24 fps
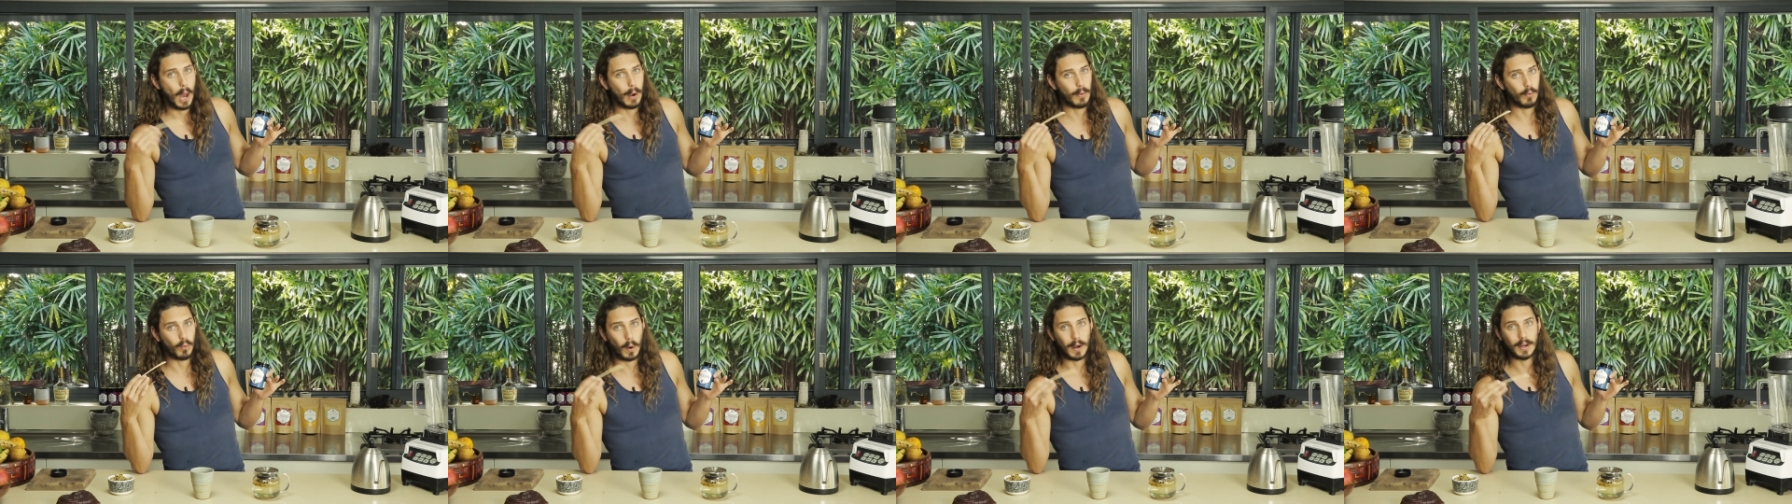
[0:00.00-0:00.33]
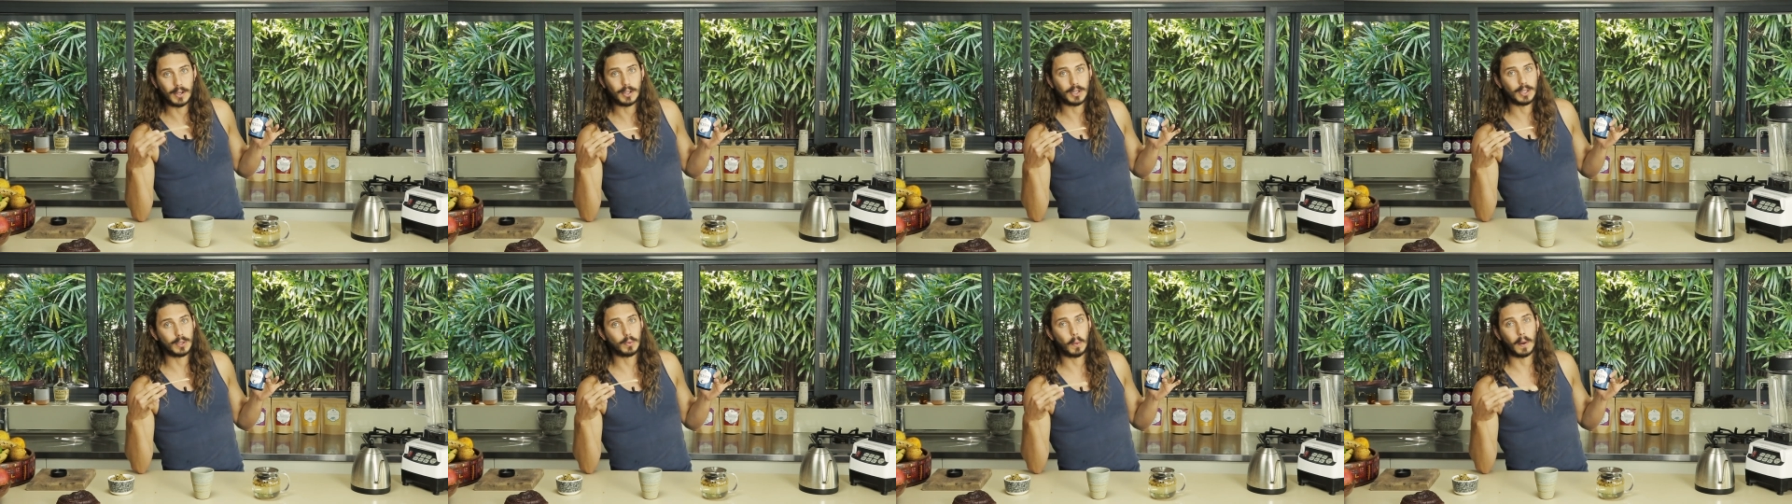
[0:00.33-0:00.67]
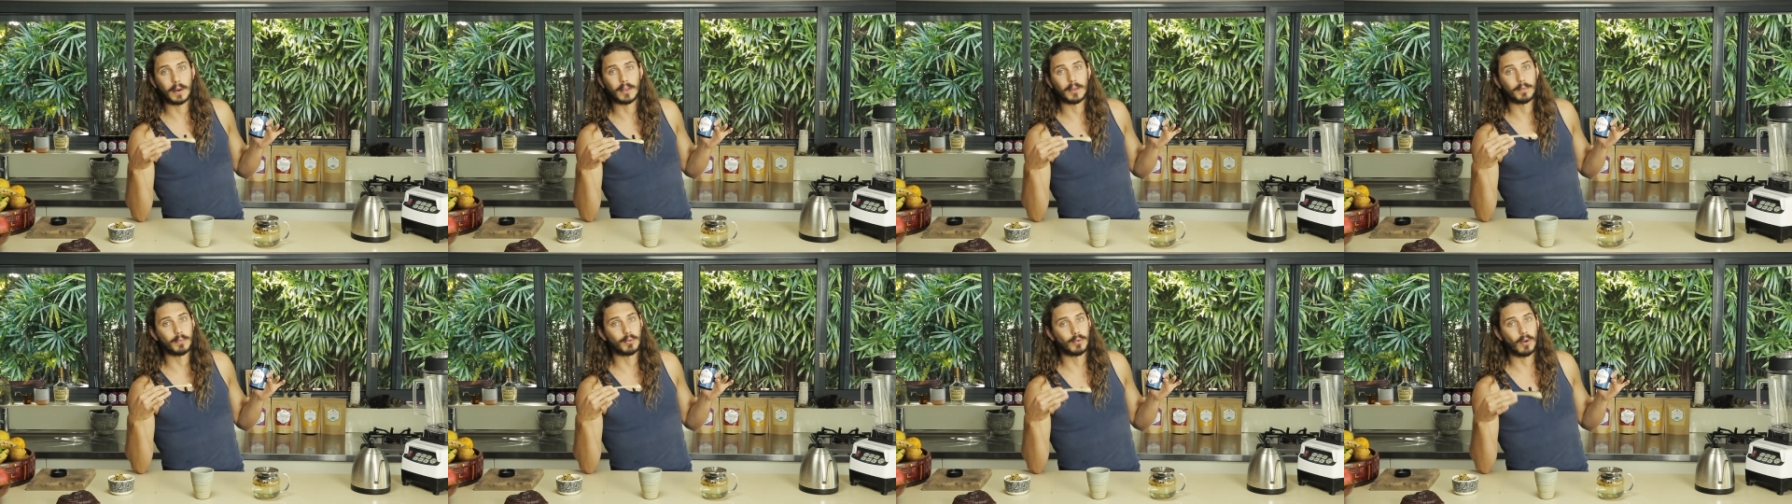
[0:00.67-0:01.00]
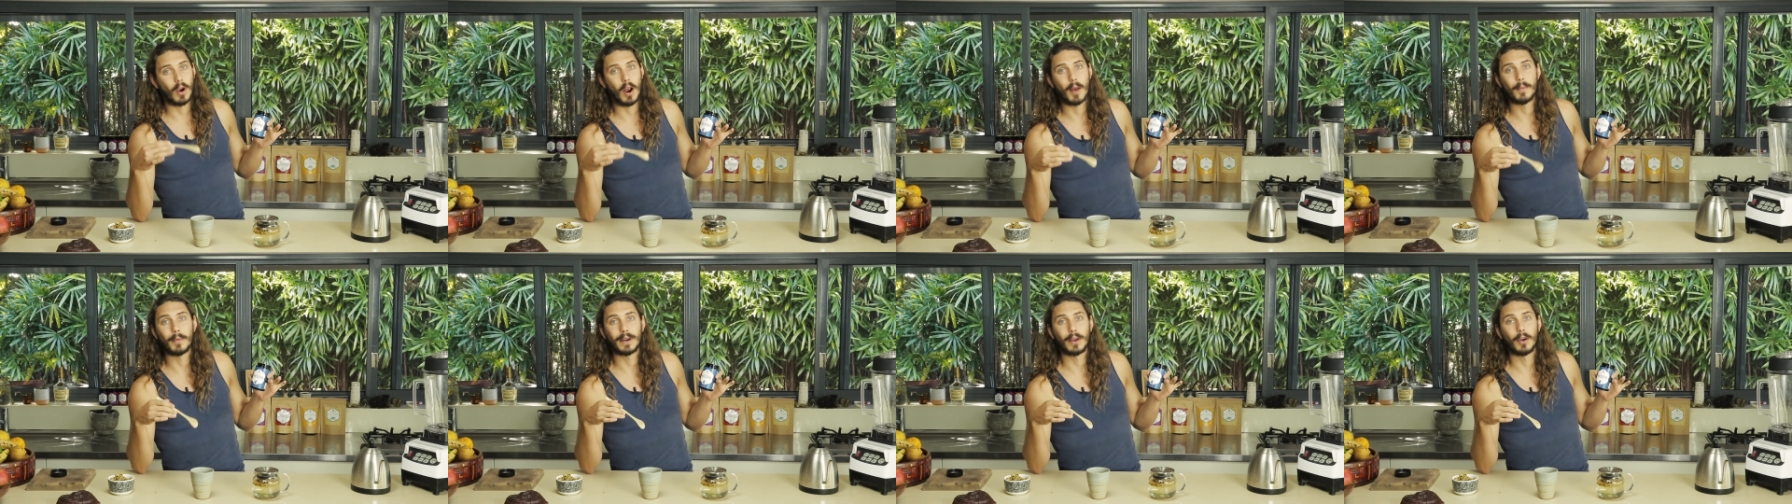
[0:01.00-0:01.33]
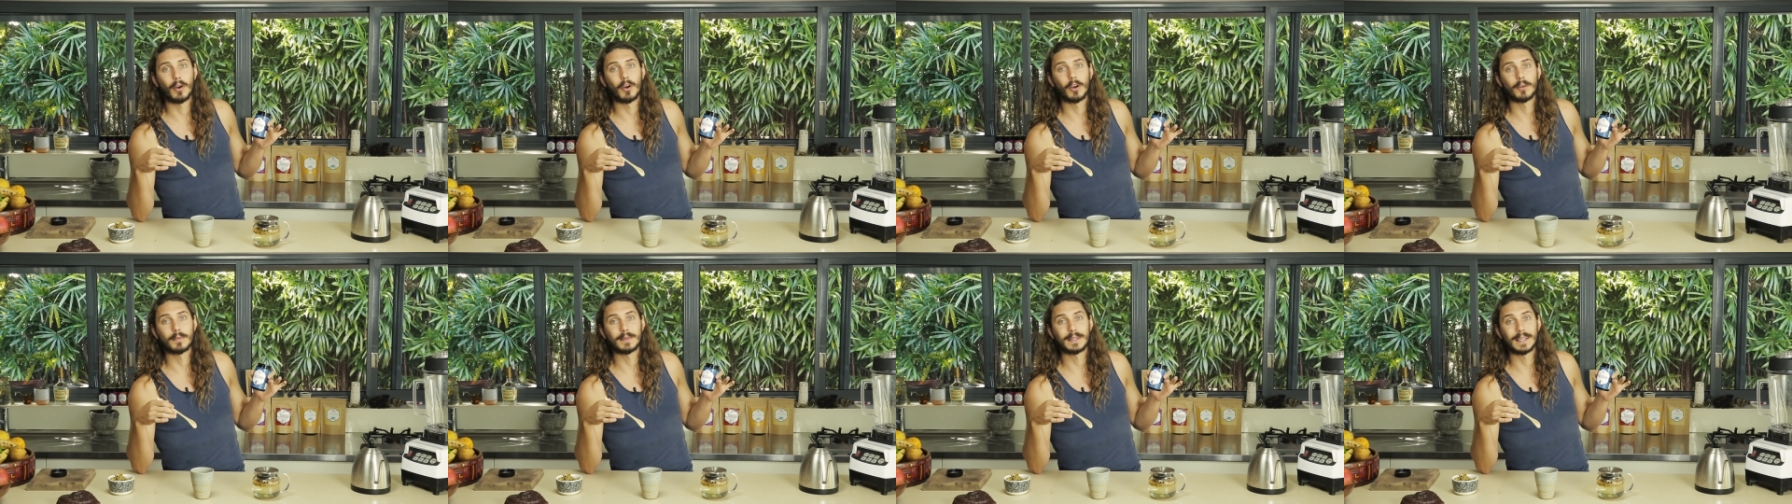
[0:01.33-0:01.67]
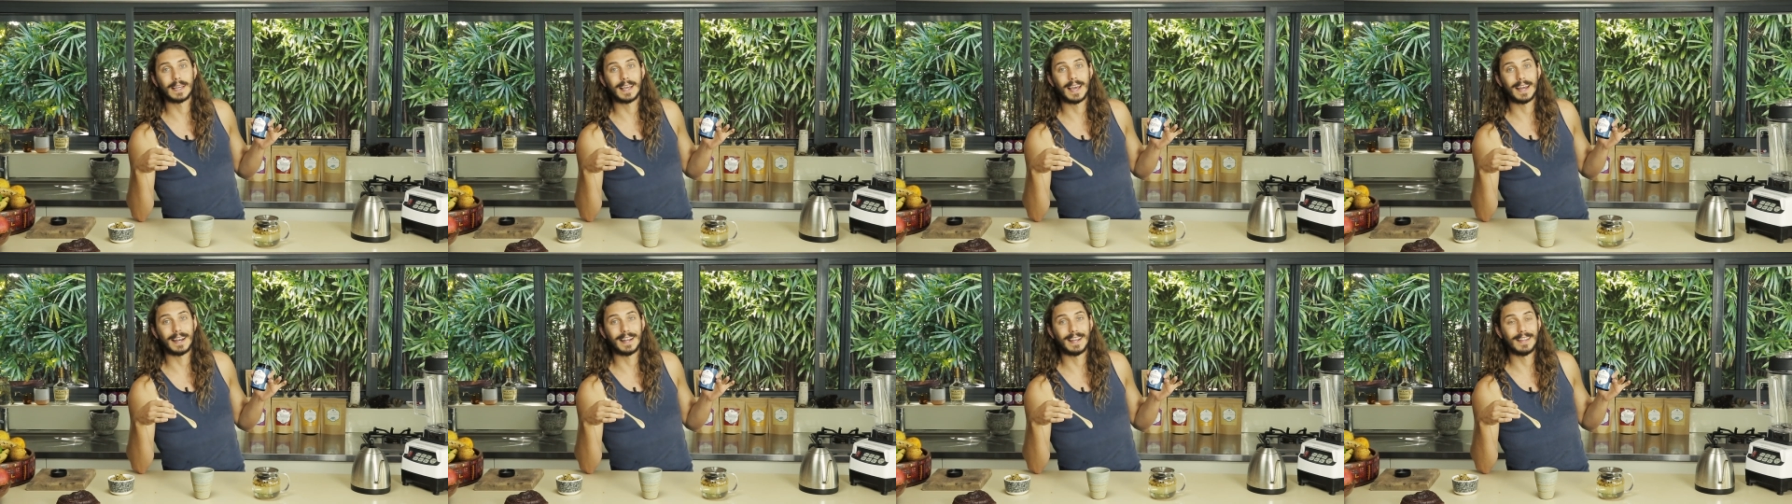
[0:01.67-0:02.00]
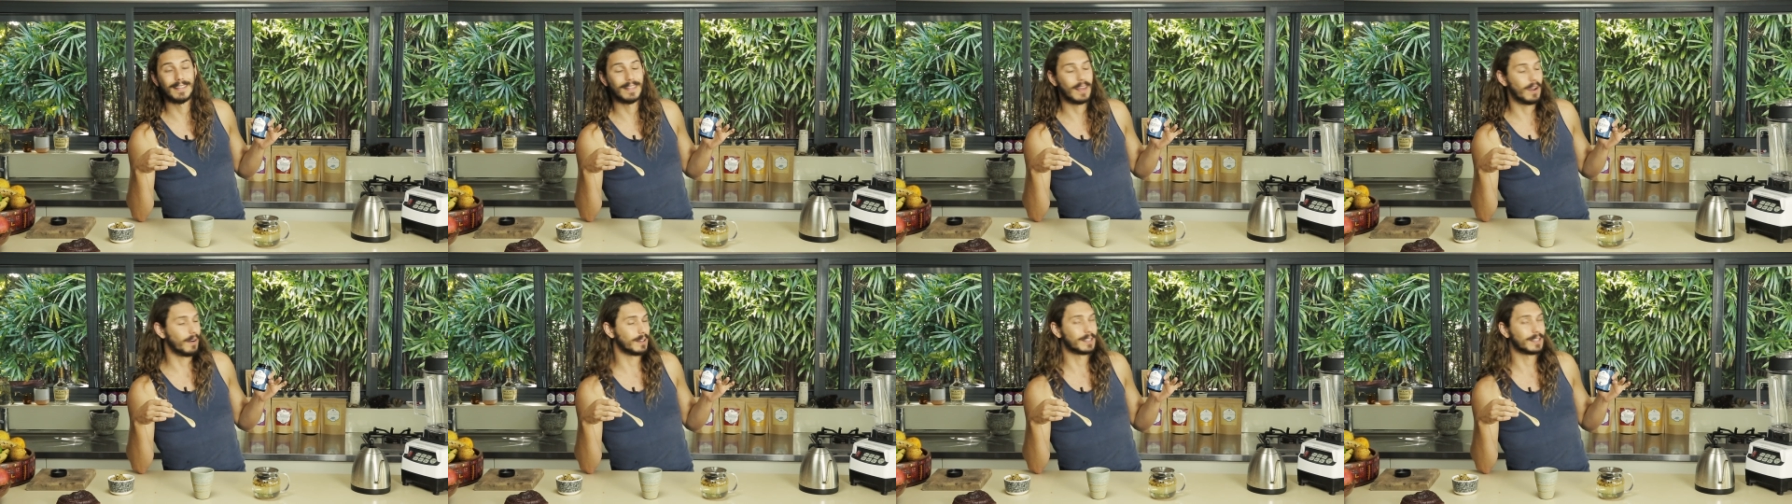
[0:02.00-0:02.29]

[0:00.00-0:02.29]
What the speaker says: and reishi is one of the primary herbs to get in there,